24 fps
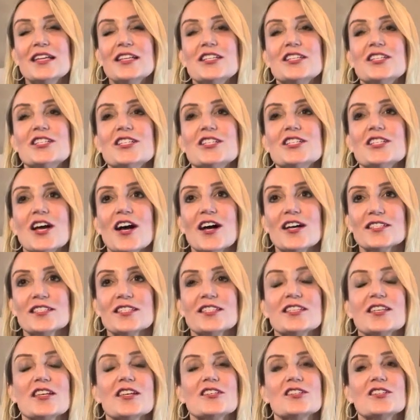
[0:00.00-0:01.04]

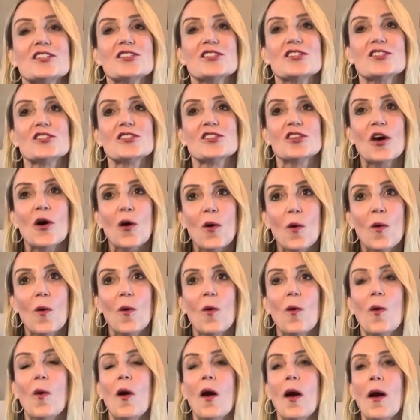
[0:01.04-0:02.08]
Just
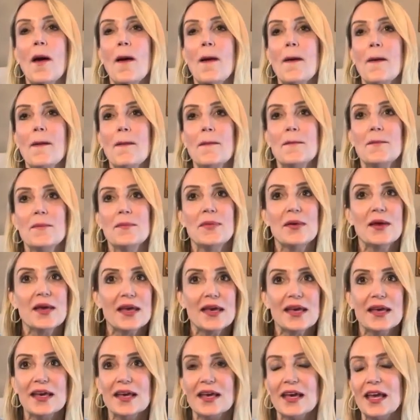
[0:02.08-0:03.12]
so
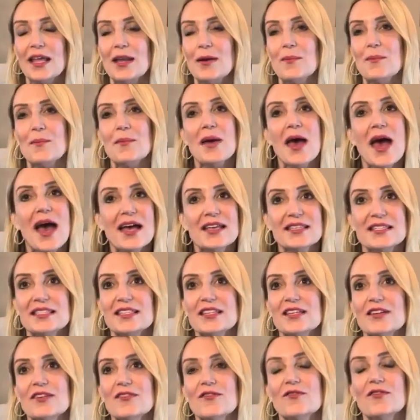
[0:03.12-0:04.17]
big and
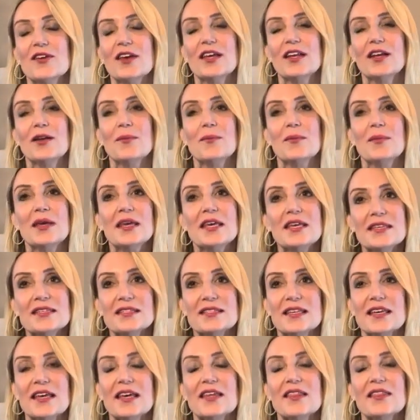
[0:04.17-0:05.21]
massive and
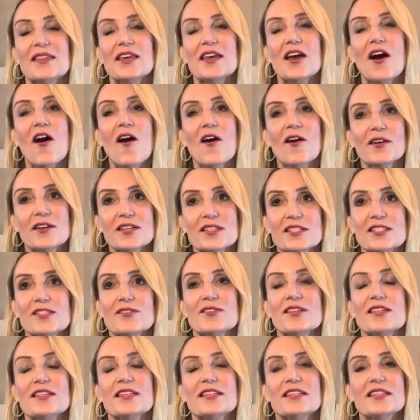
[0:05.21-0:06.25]
amazing. The
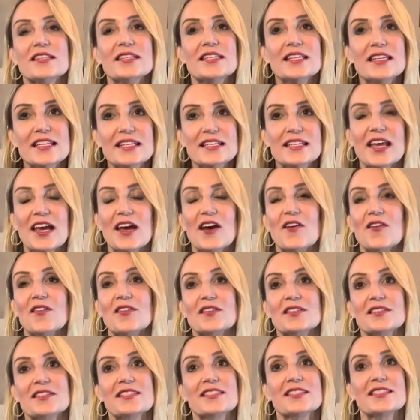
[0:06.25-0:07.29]
artistry, the detail,
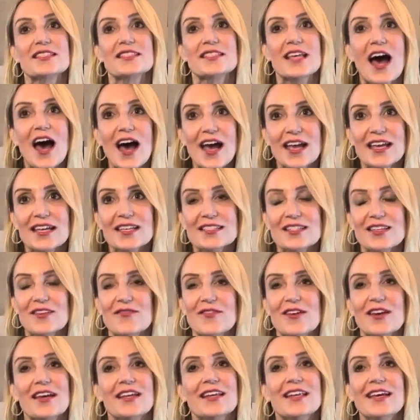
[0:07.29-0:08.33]
the size of
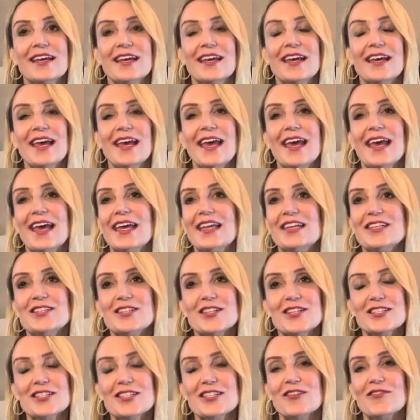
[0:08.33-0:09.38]
it, and
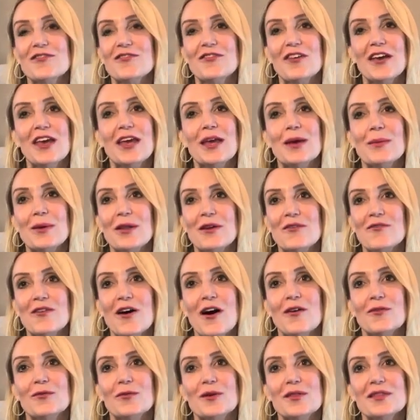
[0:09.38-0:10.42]
just the fame
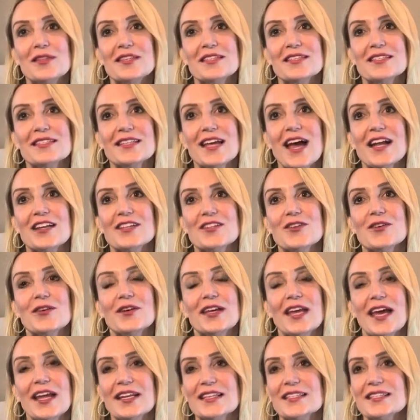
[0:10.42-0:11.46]
involved with this statue.
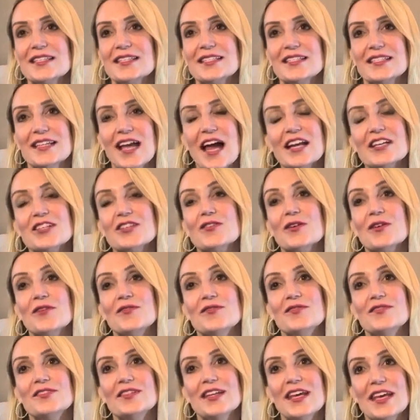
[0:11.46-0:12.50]
Again, it's a statue
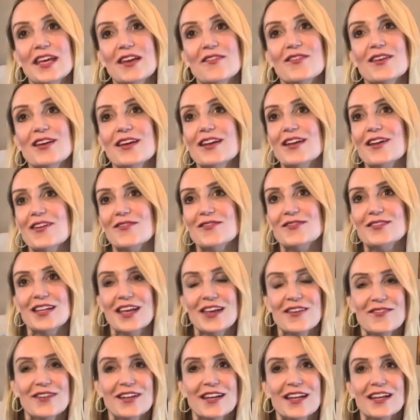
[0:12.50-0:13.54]
of David
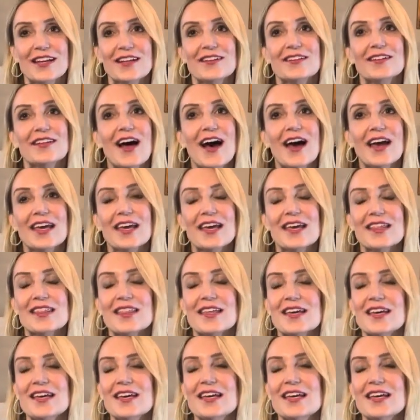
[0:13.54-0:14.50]
and Goliath.